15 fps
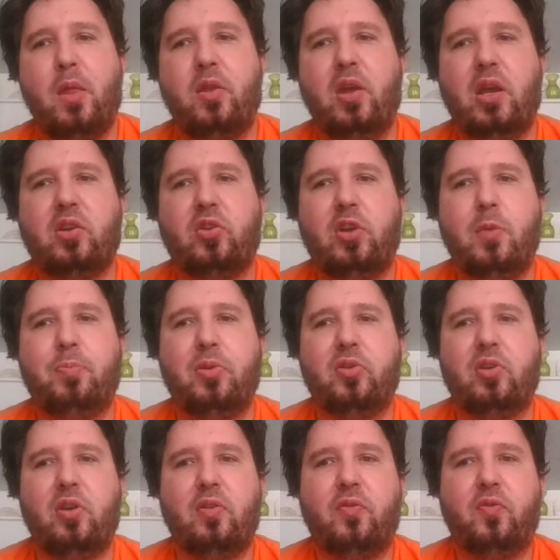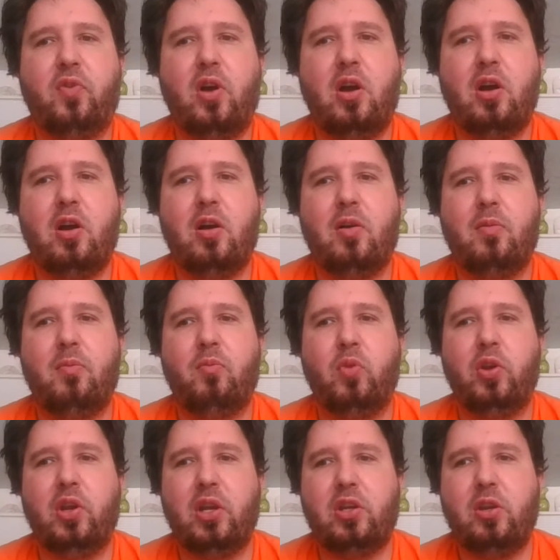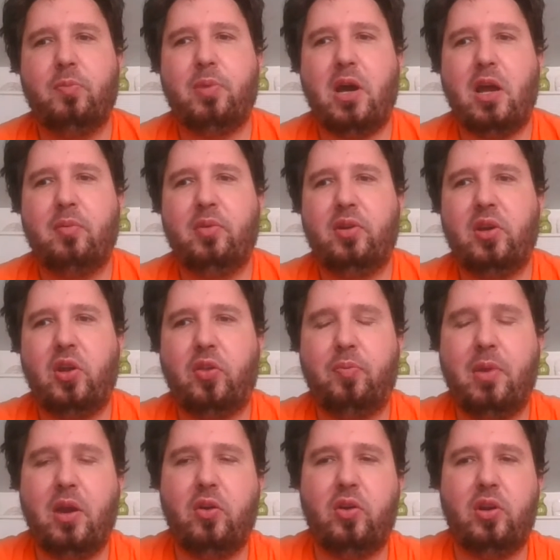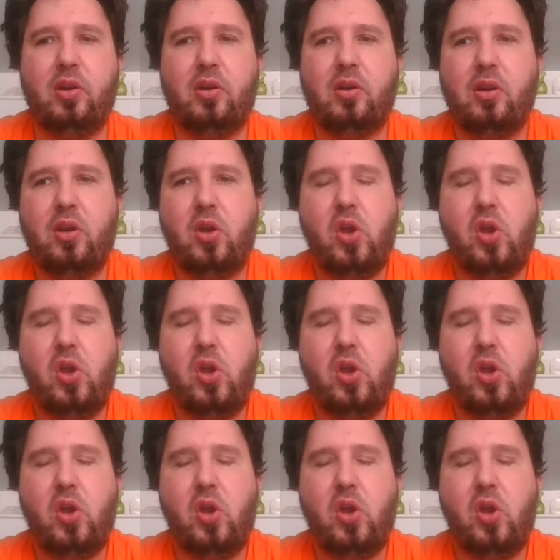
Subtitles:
next tip is if when you get to the bottom of Death Mountain,